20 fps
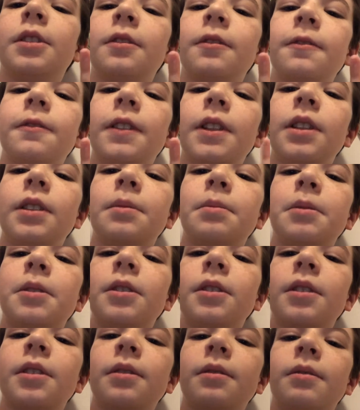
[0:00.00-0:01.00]
on
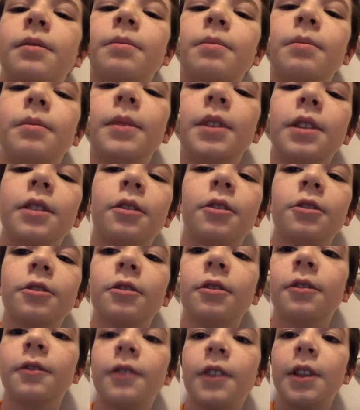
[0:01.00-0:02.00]
Facebook, and me
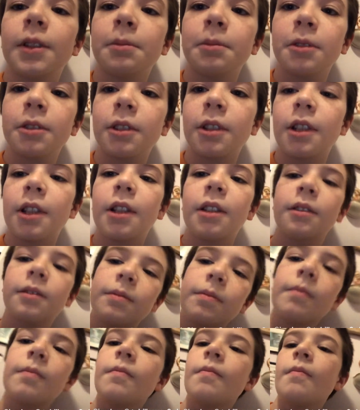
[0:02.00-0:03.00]
also on Facebook again.
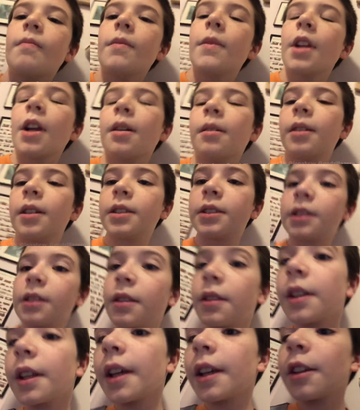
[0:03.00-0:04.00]
Yes,
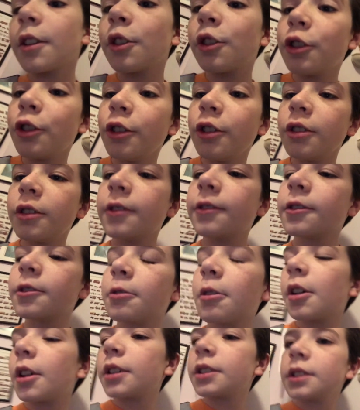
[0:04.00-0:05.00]
thank you
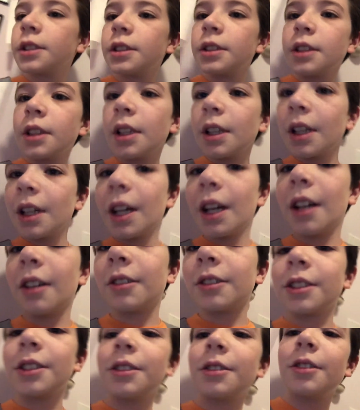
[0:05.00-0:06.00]
for watching, and
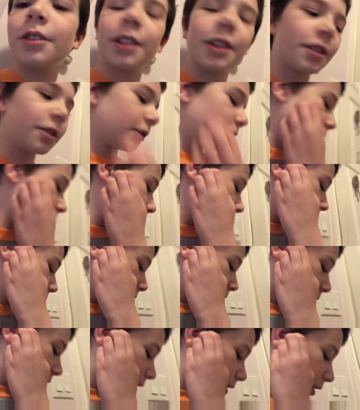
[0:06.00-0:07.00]
I'll see you later. Don't
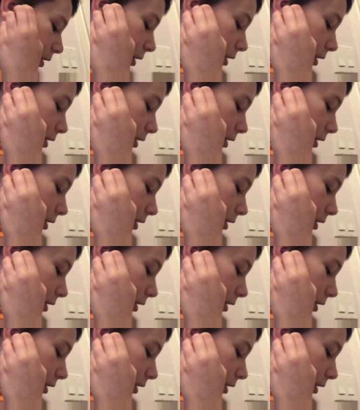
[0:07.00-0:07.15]
forget